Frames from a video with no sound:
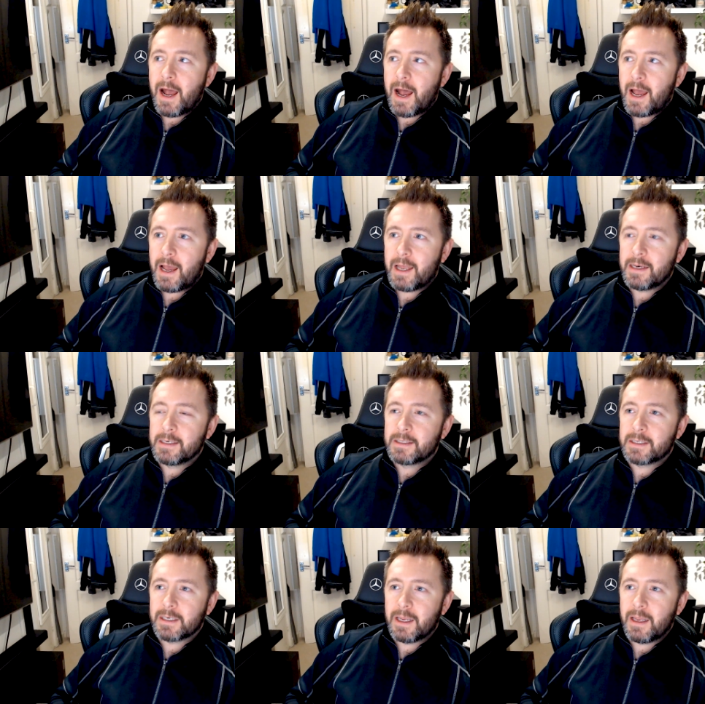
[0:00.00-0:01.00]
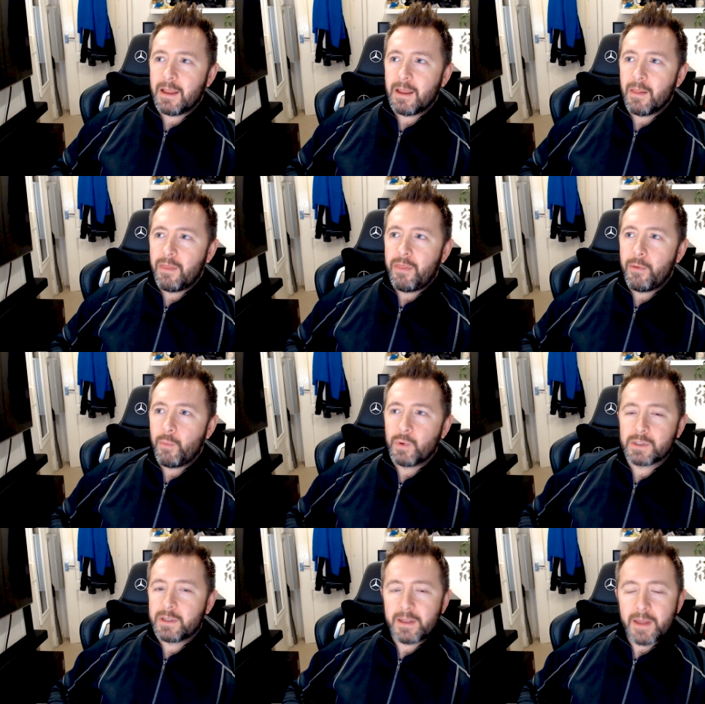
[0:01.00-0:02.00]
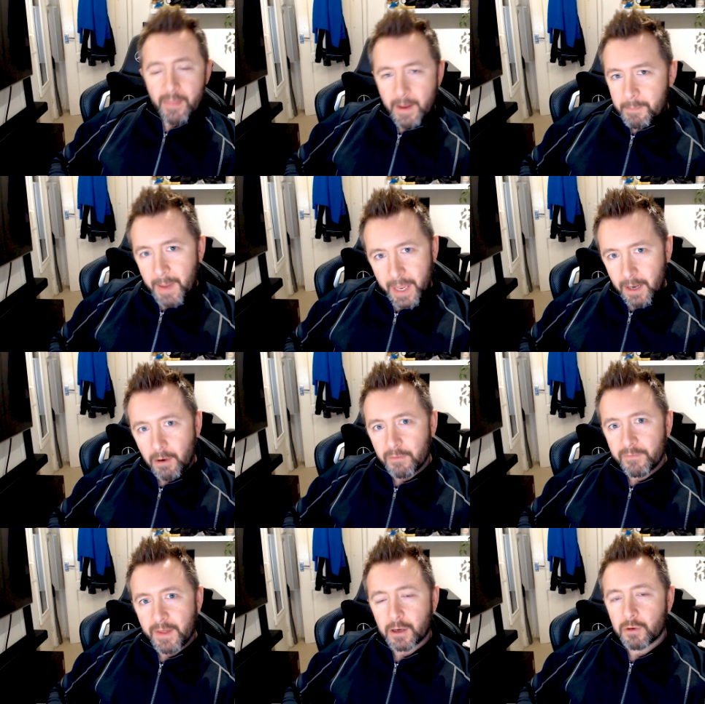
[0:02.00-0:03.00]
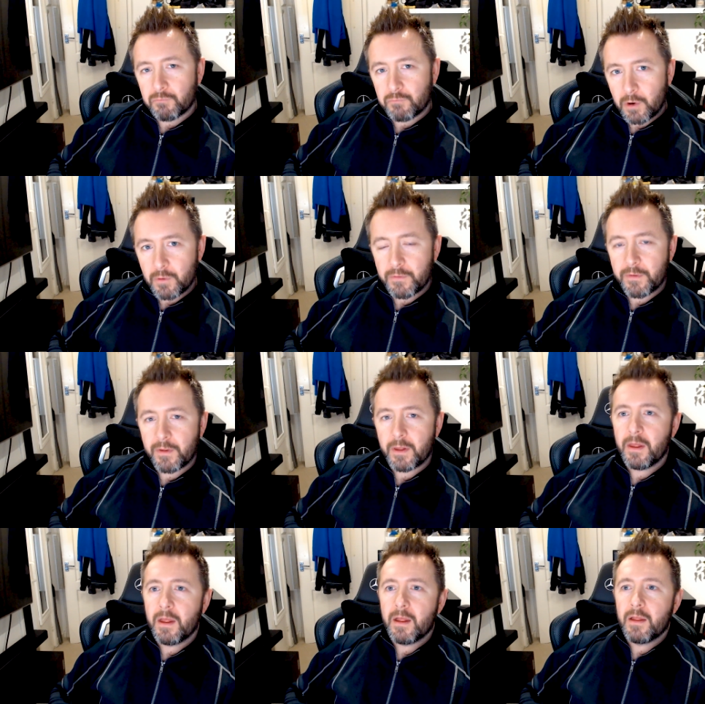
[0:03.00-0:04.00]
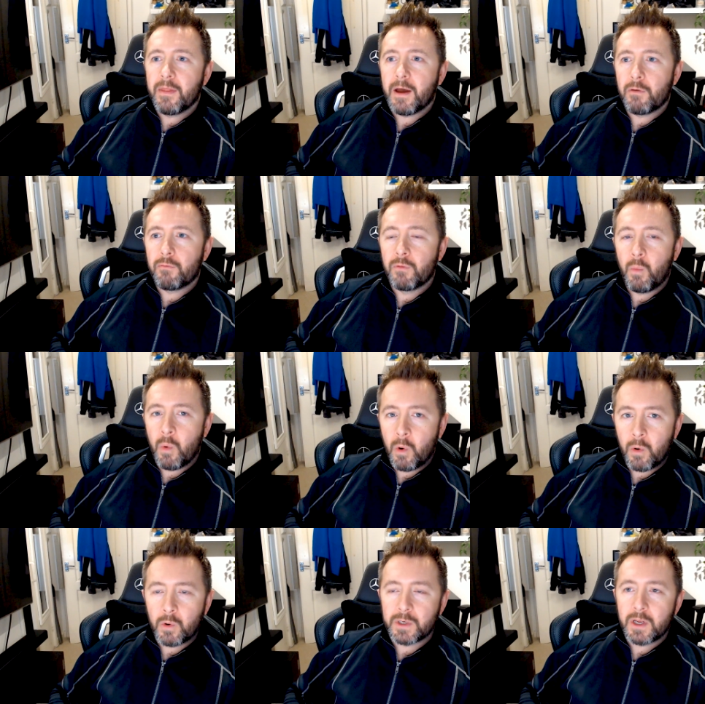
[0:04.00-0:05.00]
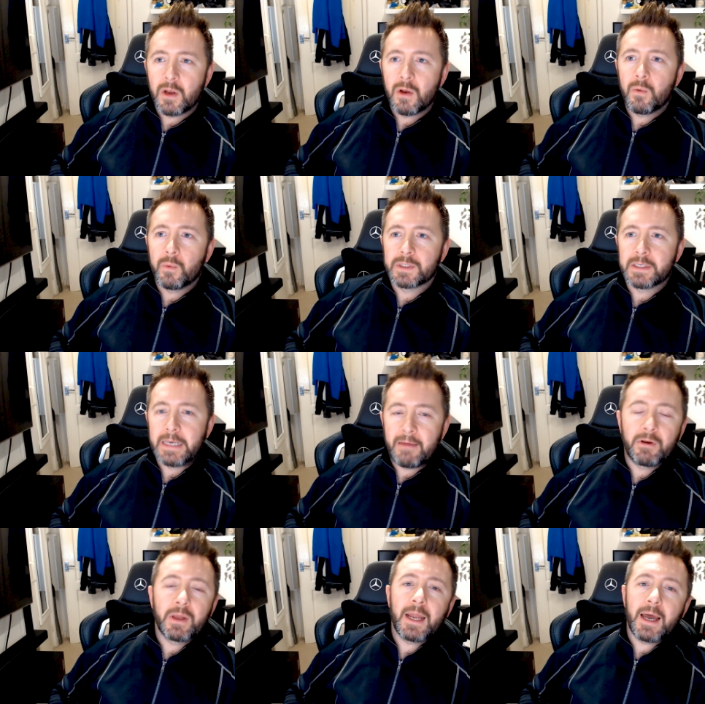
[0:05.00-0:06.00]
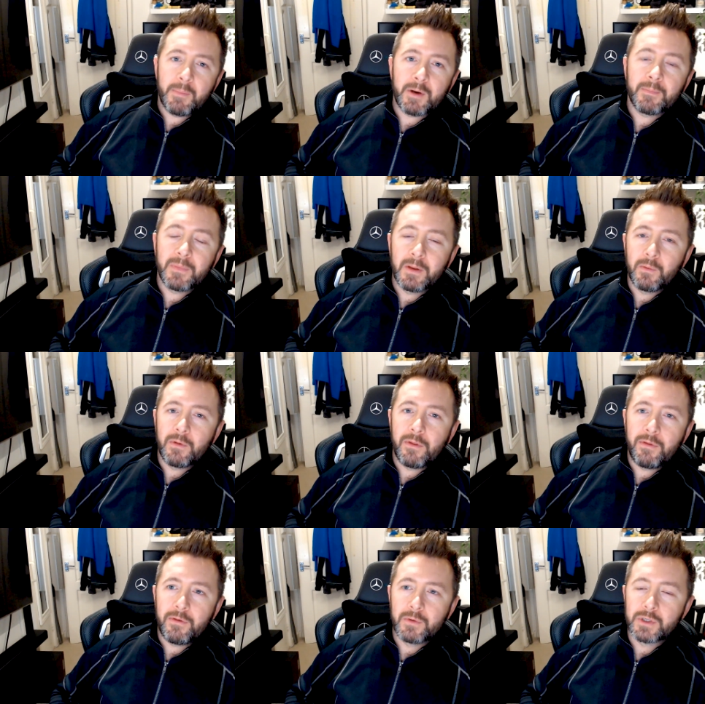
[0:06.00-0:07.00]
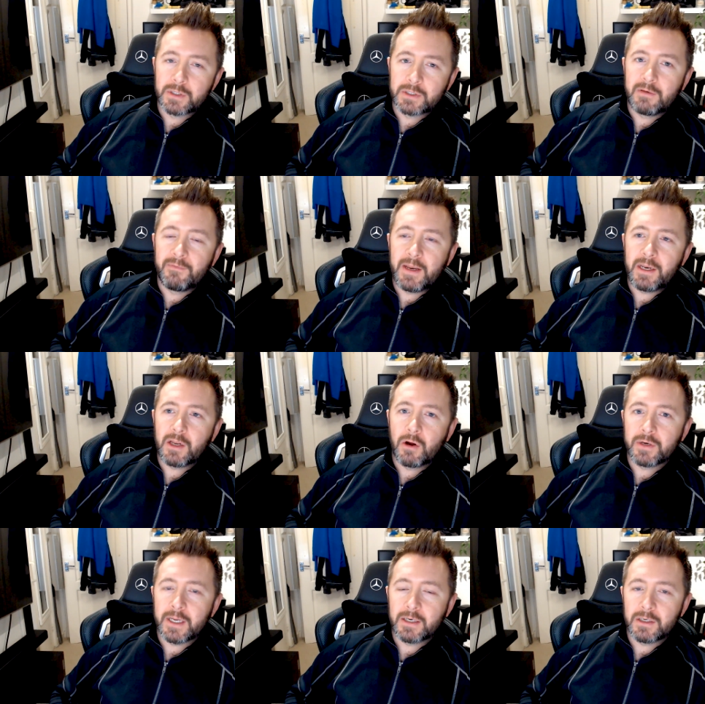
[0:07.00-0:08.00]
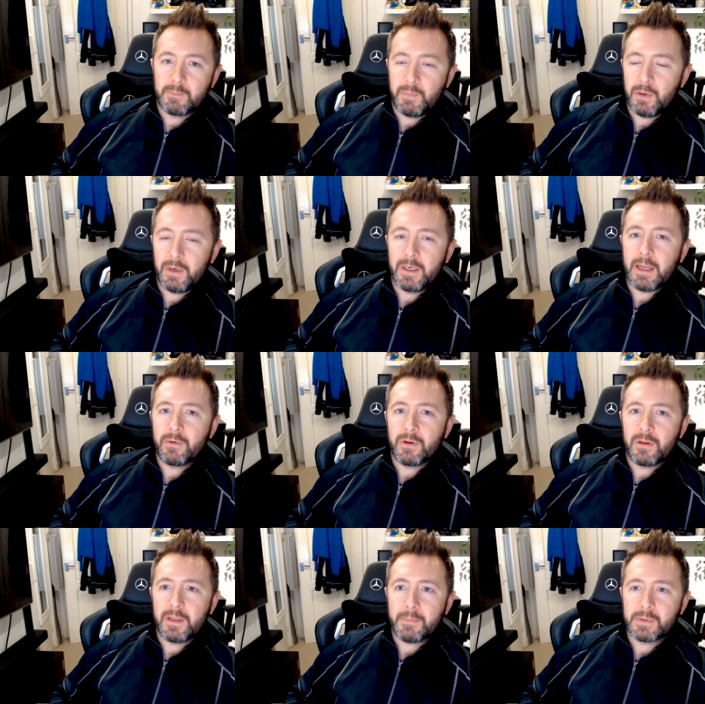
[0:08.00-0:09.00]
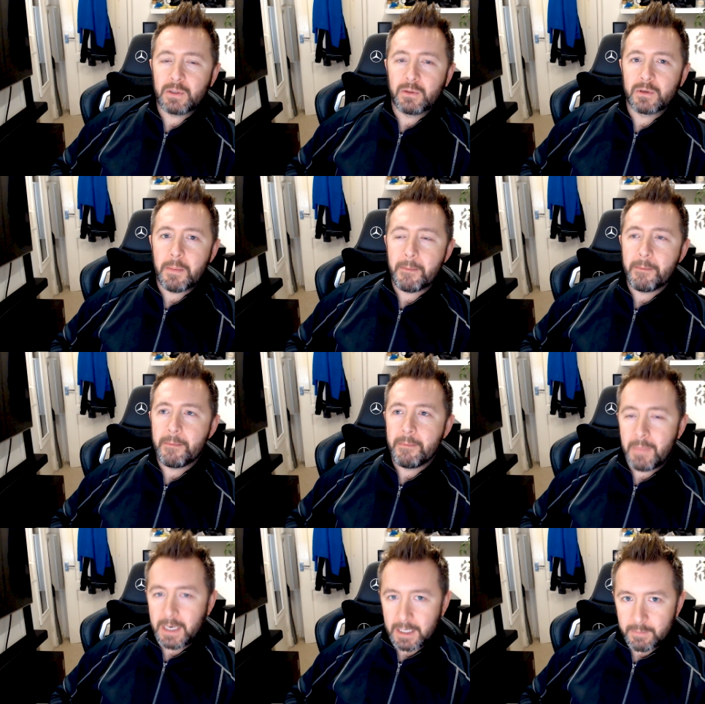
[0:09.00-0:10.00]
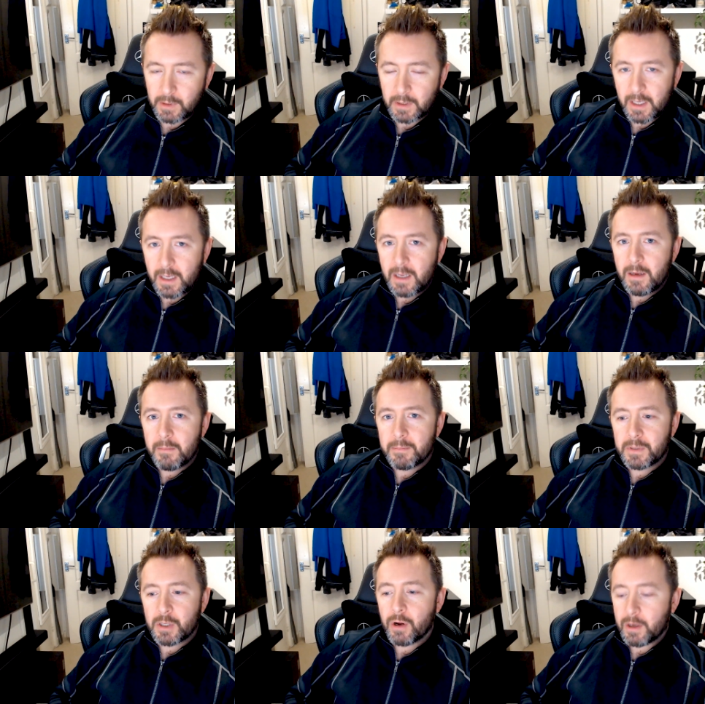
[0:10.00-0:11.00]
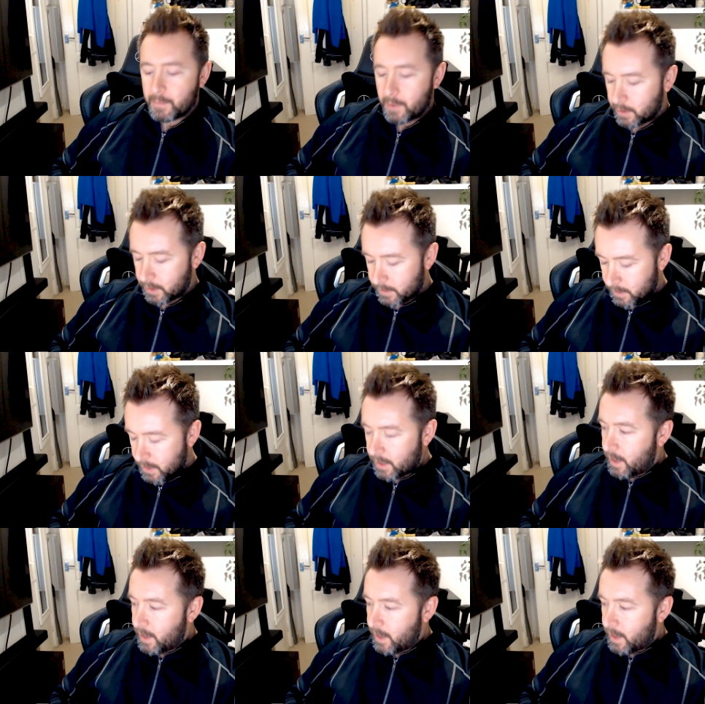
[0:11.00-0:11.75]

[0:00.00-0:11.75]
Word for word: And there was that payoff, that growth, that reward was never going to happen through just Inventor content, just purely down to the absolute minimal target market.